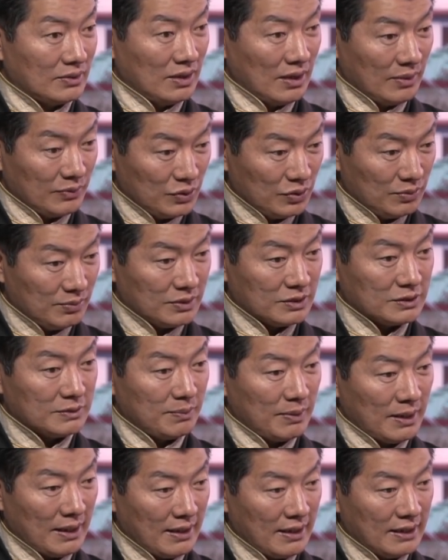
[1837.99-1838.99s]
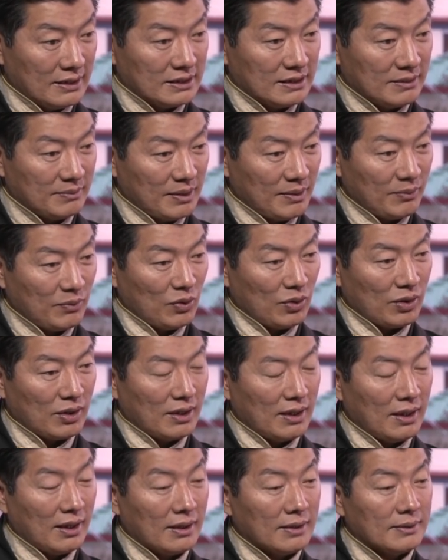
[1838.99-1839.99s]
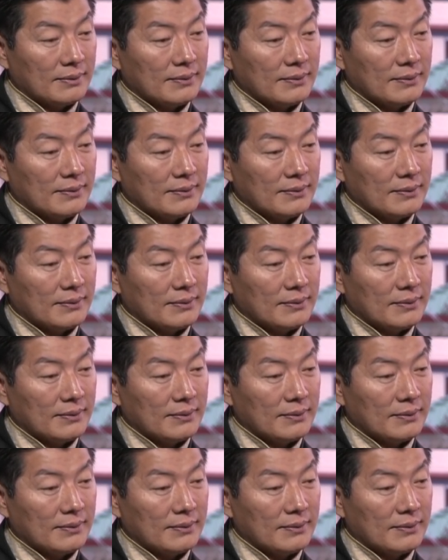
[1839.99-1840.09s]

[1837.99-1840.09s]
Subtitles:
Now you must plan as if I'm not there.